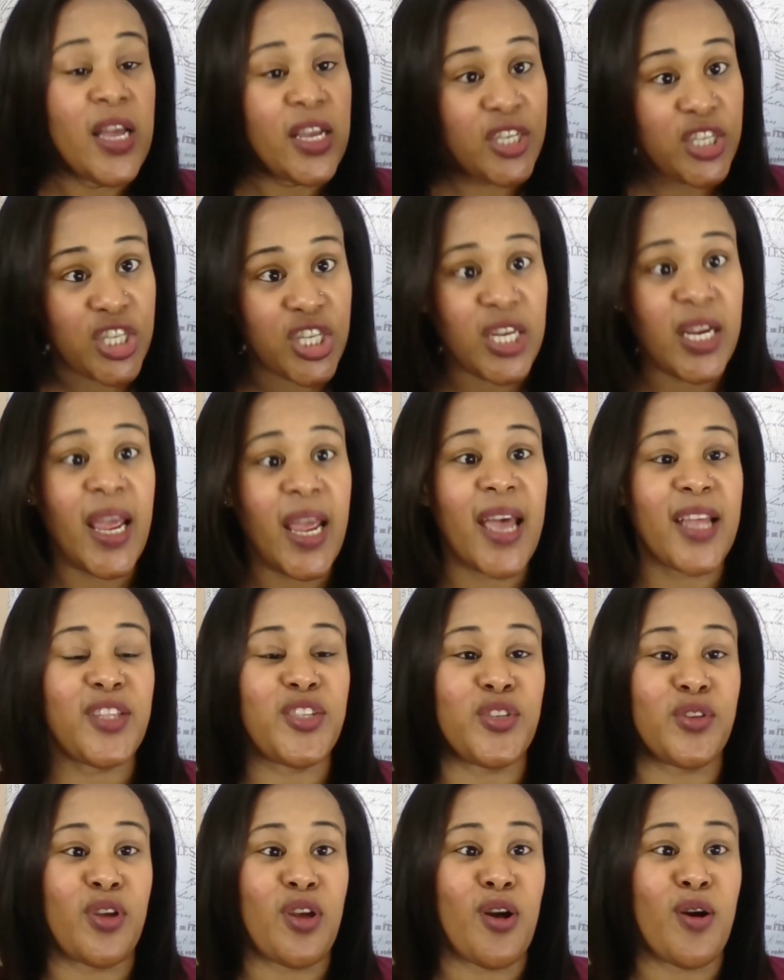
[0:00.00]
She had to
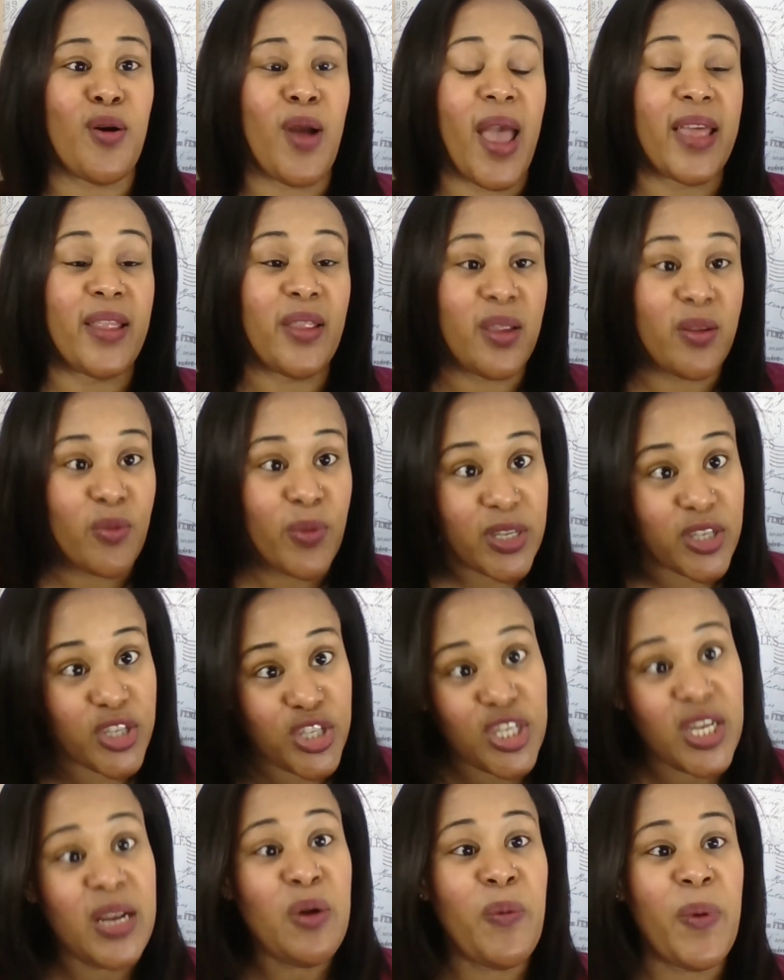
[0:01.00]
go. And then when
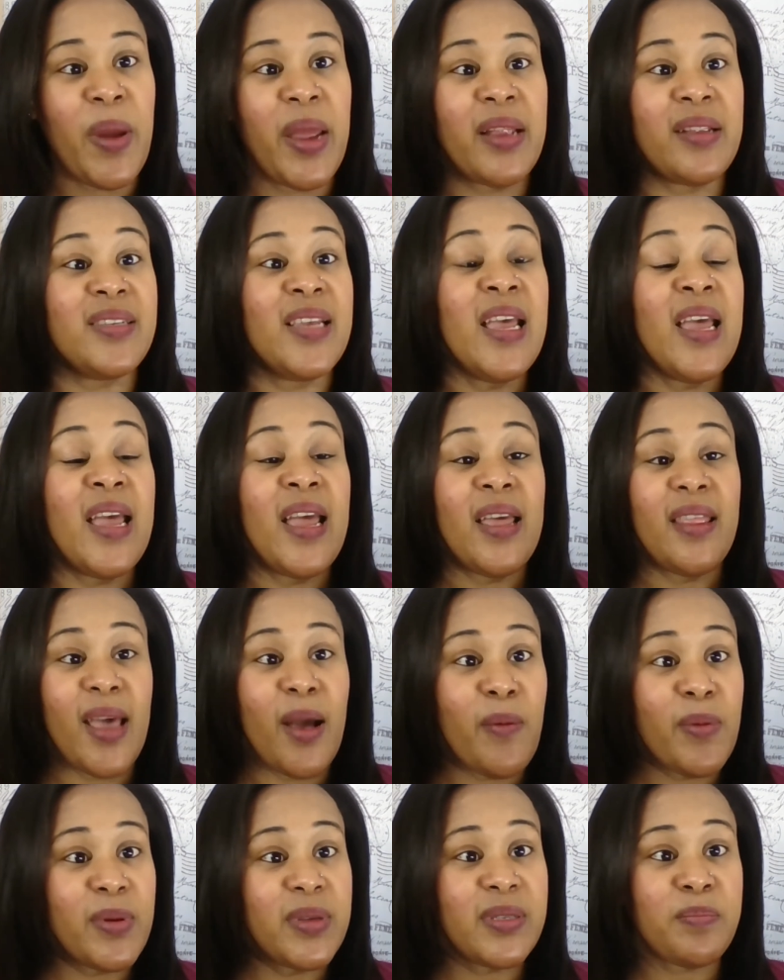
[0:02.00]
she went,
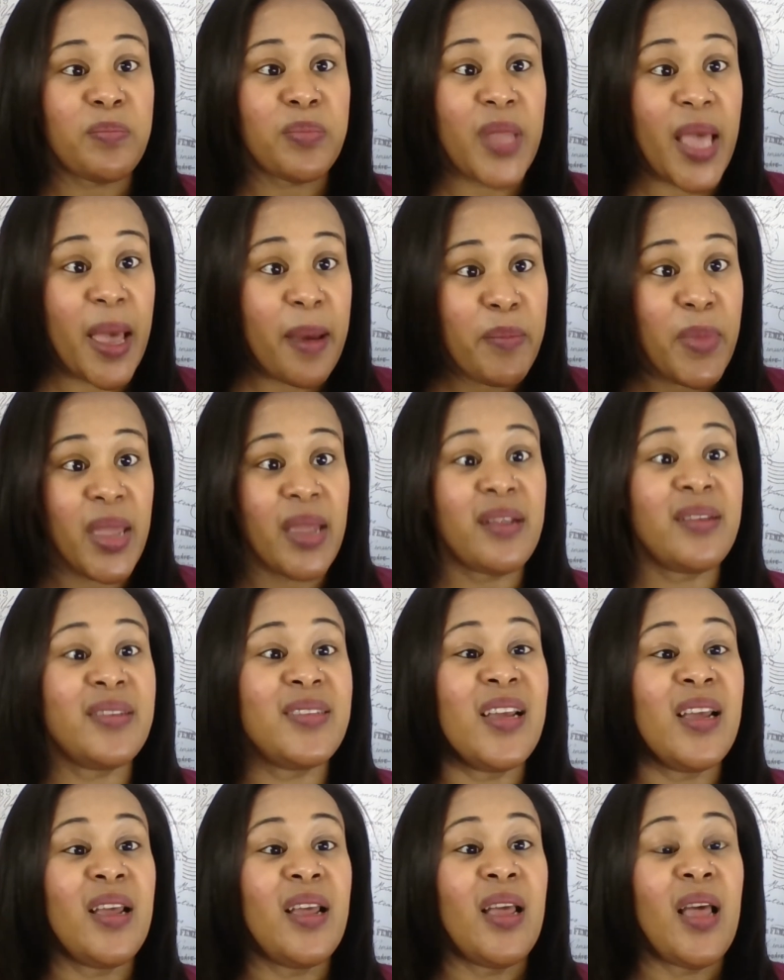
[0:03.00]
that meant
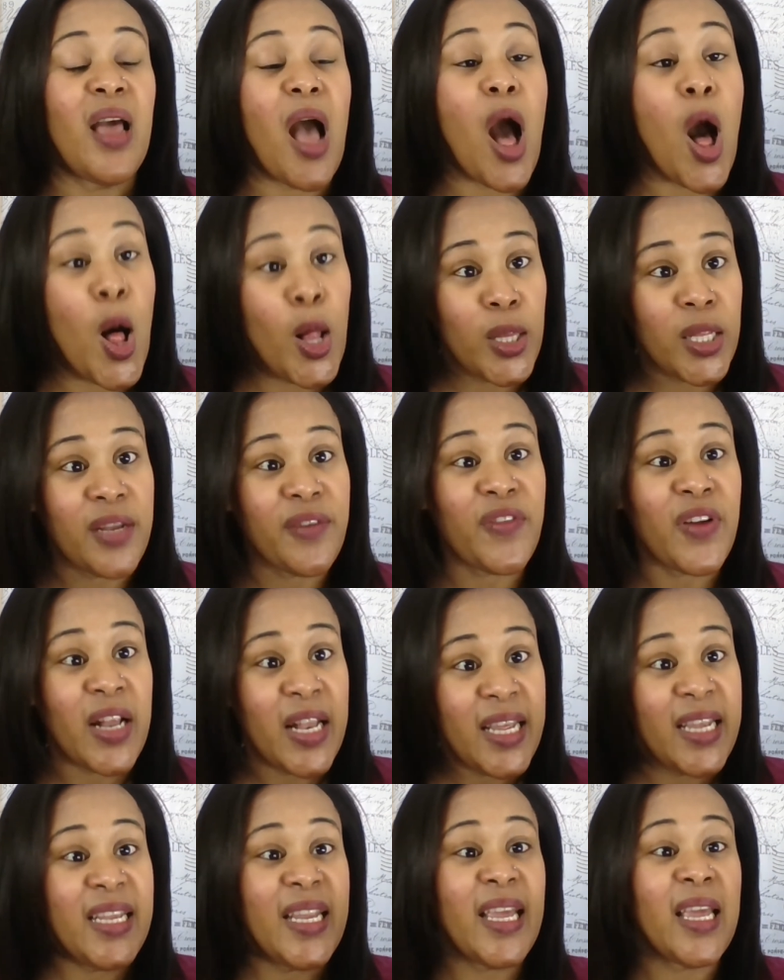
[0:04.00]
a whole lot of
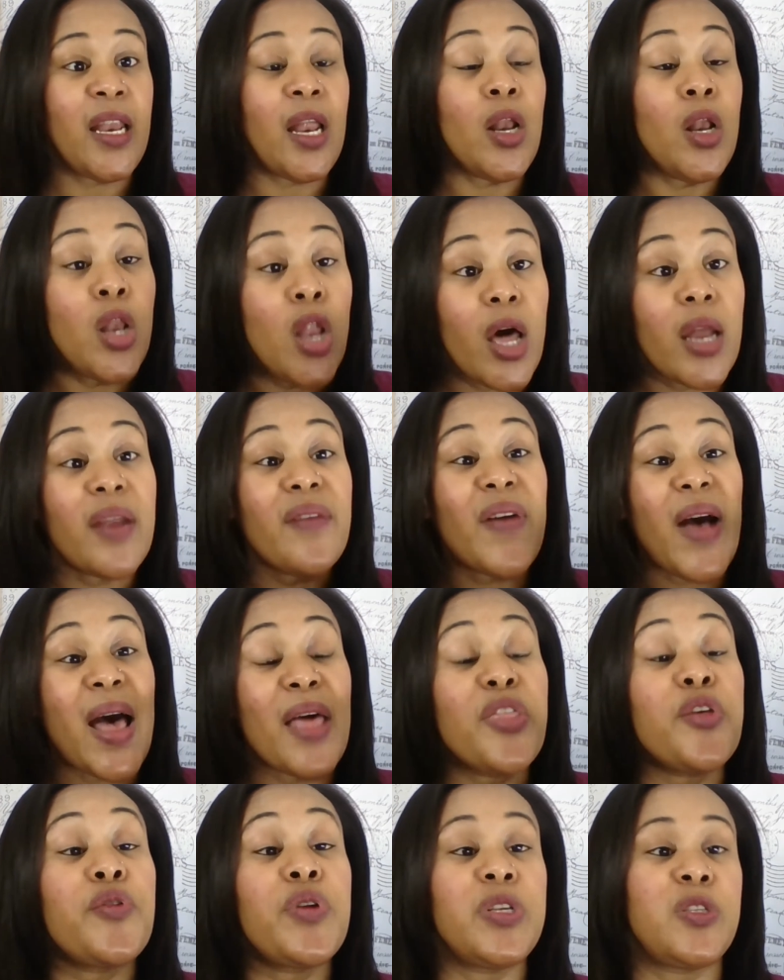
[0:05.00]
cleaning and a lot of
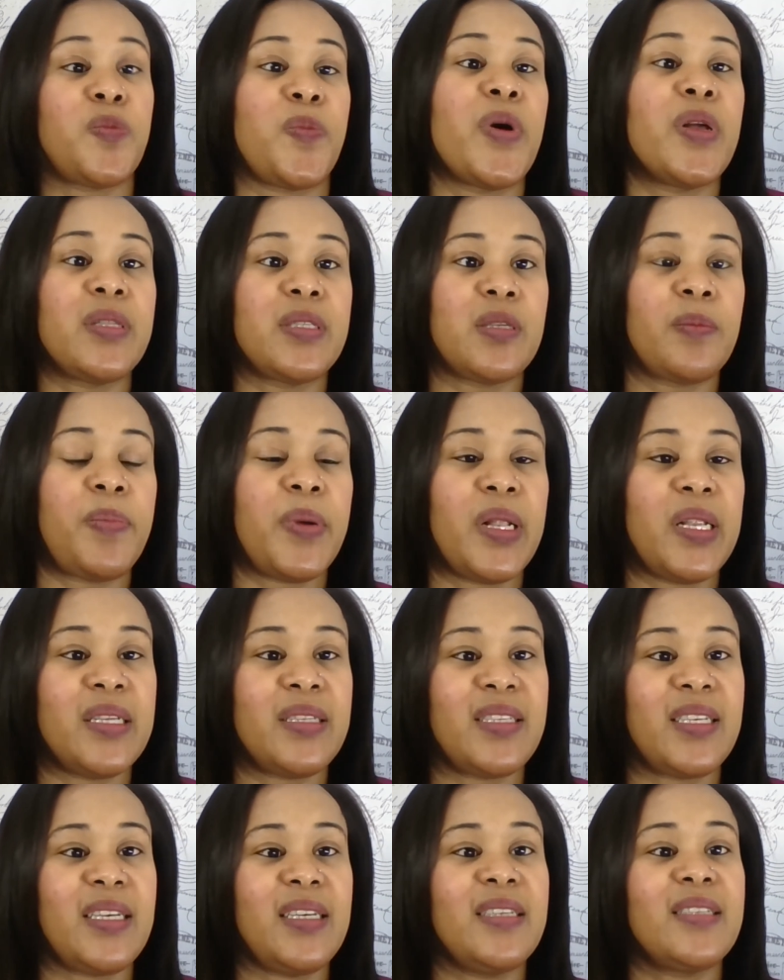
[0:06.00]
other
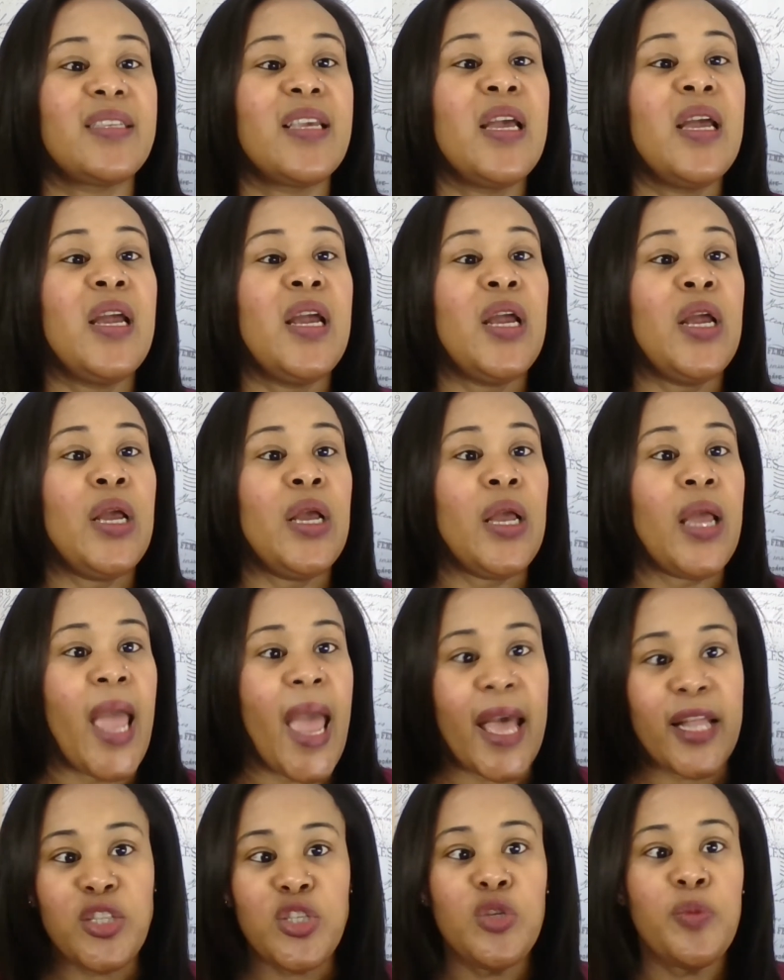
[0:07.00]
responsibilities
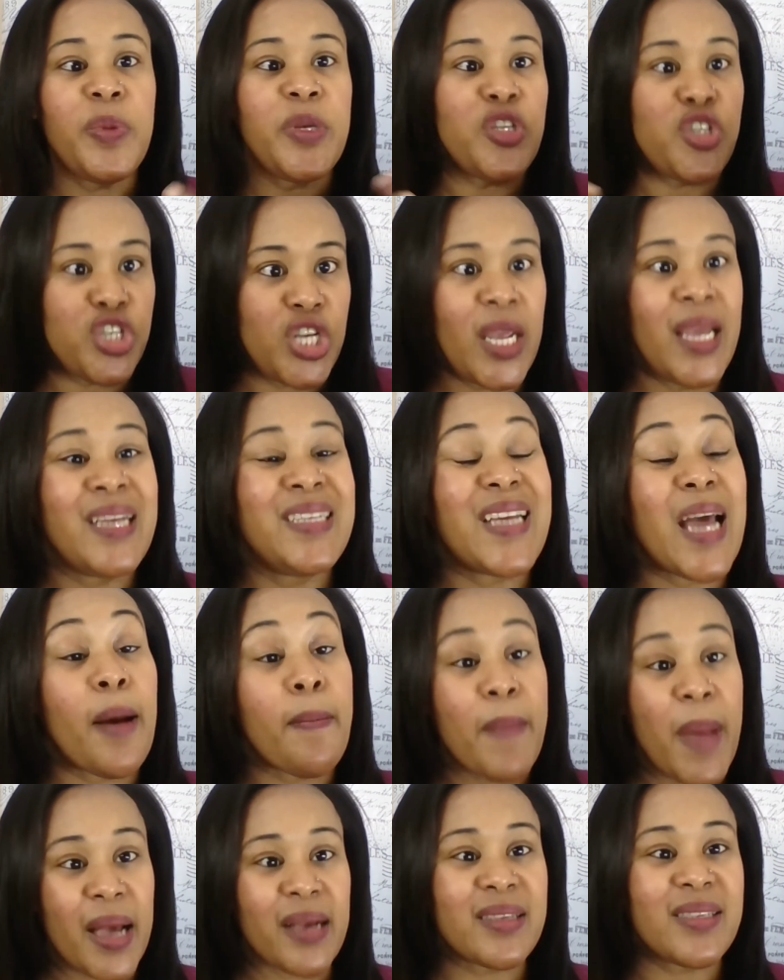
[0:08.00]
had to be shared
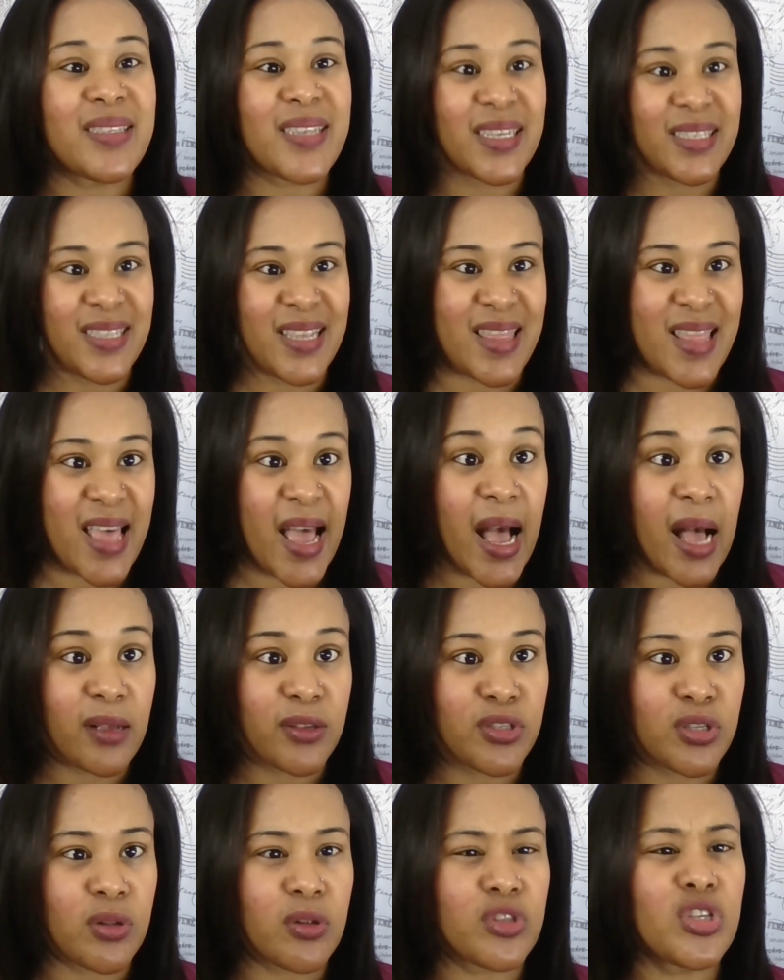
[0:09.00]
amongst us in the household.